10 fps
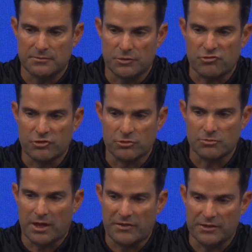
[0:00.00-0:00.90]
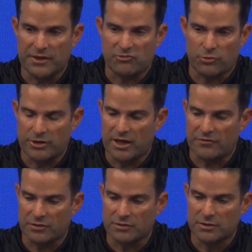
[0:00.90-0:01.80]
They're still, I think that's where you have
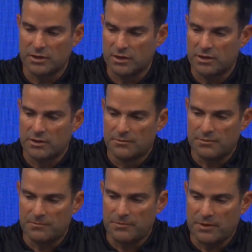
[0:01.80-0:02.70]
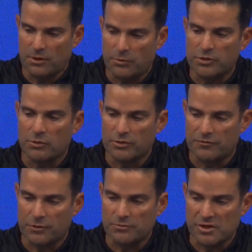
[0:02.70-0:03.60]
to, you know, when you go into
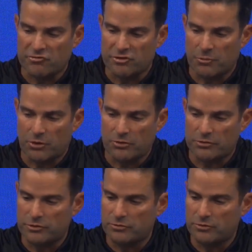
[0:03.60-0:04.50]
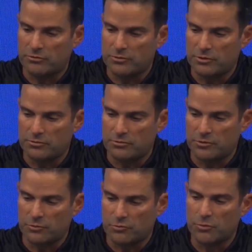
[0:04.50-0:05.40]
film session tomorrow, you
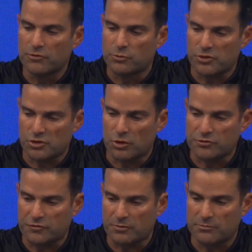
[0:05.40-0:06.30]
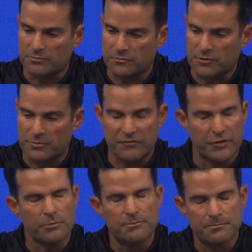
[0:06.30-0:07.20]
remove the result from the
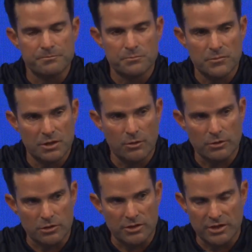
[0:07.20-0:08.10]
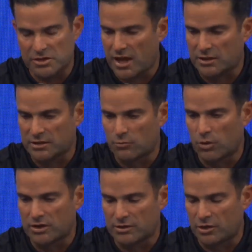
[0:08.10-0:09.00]
film, you know, and look at exactly
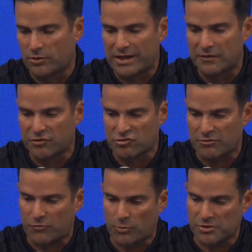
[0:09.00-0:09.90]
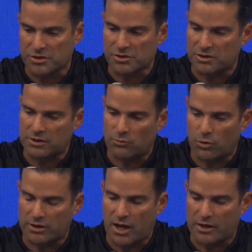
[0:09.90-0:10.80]
what, you know, individual performances and
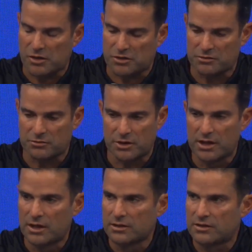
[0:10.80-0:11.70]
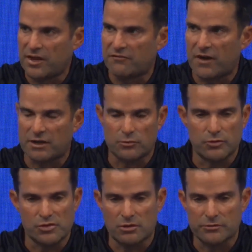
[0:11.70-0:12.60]
what got us to that final
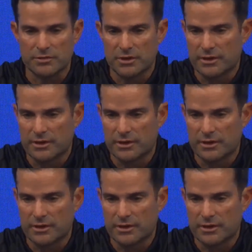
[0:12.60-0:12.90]
result.